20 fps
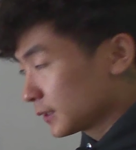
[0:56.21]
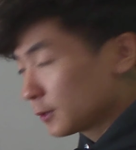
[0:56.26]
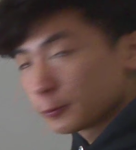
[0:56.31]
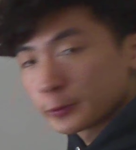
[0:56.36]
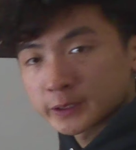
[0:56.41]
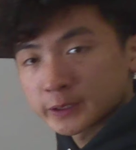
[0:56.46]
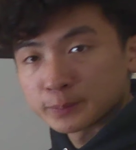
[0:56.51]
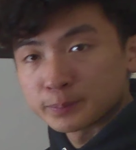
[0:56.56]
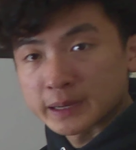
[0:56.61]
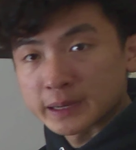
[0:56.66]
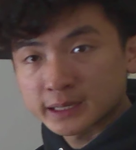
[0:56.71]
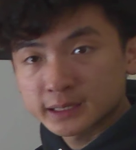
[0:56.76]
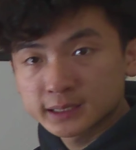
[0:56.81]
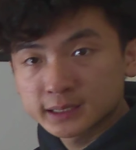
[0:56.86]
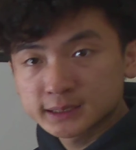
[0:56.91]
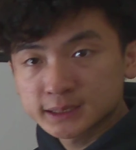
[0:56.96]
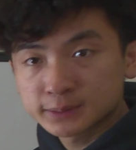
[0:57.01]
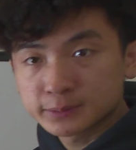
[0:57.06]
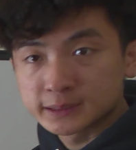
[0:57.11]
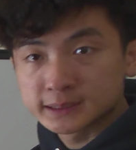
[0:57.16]
where the
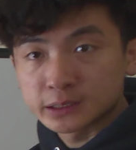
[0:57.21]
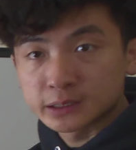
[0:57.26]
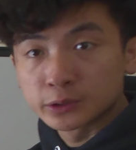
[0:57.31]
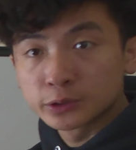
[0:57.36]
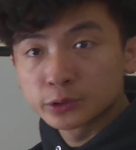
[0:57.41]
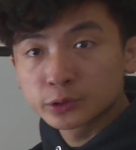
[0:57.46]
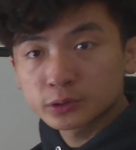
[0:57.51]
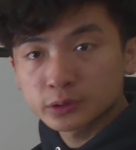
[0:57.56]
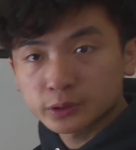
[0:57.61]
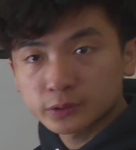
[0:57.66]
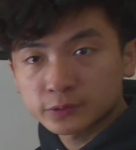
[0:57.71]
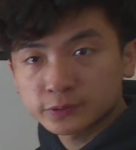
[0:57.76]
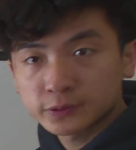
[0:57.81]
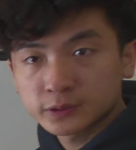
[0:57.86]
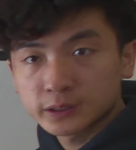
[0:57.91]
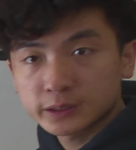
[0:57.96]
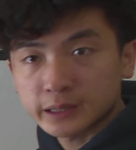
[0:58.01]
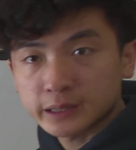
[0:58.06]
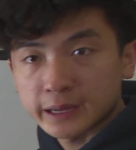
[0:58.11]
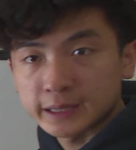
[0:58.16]
mechanism is
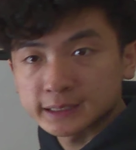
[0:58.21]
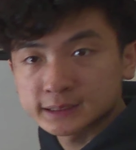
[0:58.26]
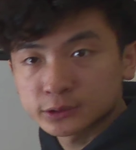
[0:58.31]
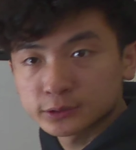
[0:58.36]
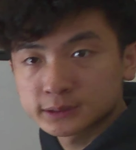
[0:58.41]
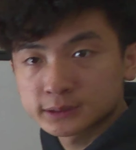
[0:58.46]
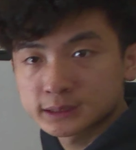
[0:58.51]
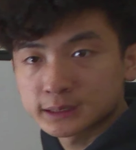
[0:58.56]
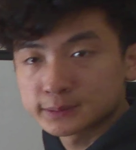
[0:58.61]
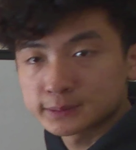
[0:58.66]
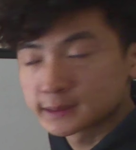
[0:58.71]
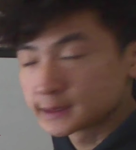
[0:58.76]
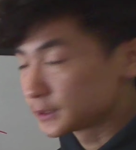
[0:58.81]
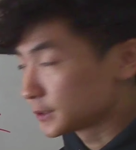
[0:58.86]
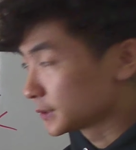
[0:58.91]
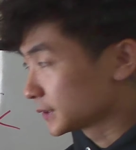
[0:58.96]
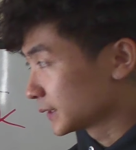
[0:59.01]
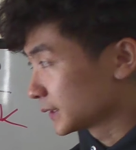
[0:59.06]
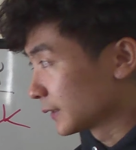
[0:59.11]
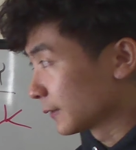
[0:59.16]
nucleophilic acyl
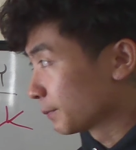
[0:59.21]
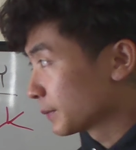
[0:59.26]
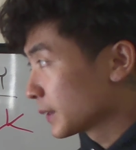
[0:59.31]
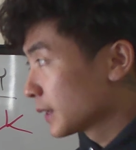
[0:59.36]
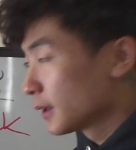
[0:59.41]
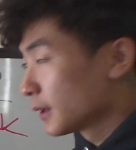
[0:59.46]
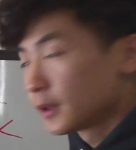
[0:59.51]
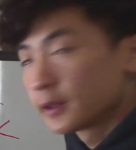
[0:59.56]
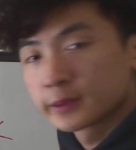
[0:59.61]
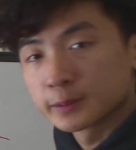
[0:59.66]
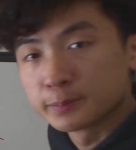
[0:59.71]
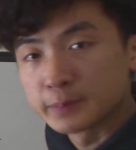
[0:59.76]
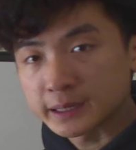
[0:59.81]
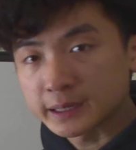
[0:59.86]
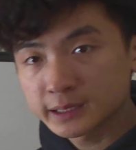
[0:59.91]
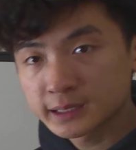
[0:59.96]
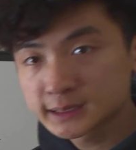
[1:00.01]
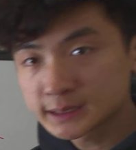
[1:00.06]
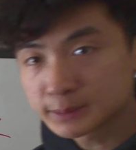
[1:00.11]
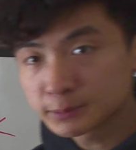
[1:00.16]
substitution. The
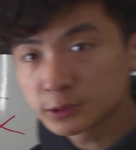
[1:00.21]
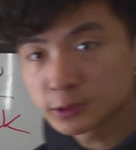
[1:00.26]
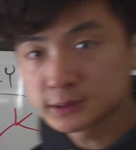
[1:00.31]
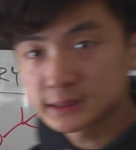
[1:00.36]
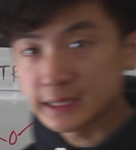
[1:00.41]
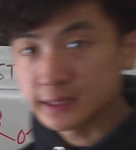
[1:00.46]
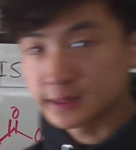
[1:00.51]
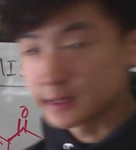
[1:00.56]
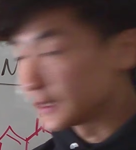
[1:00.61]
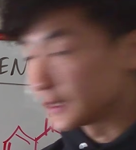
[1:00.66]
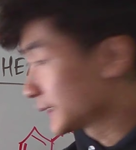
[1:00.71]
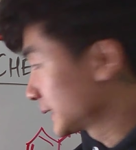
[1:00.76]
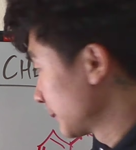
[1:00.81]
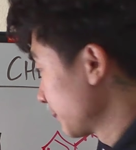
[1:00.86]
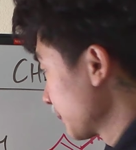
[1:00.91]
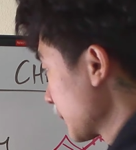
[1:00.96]
mechanism goes like this.